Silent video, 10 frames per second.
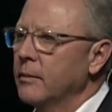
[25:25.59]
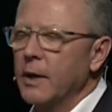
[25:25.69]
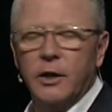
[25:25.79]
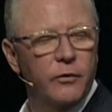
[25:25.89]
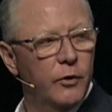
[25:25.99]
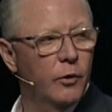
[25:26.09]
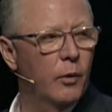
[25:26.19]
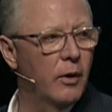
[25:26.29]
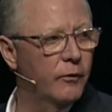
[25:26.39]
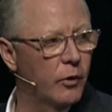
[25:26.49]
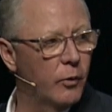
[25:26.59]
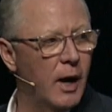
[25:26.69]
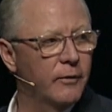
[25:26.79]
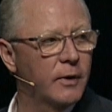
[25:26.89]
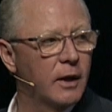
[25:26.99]
Thank you for, your, for a
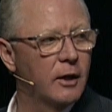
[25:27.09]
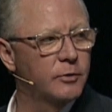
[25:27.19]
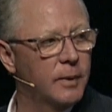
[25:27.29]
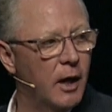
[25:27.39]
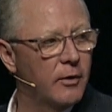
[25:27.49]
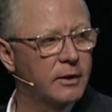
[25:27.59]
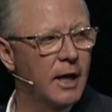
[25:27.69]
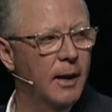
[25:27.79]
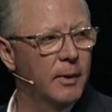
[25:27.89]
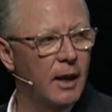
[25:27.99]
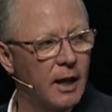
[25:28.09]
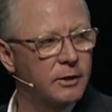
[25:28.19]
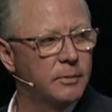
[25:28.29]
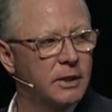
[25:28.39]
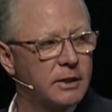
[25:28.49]
wife that loves me all the time and
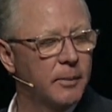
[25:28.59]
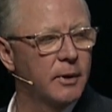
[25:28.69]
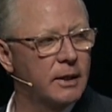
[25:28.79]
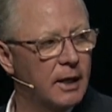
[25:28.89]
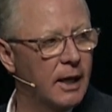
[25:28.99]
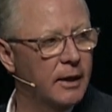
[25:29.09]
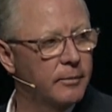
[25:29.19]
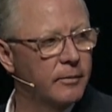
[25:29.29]
likes me some of the time.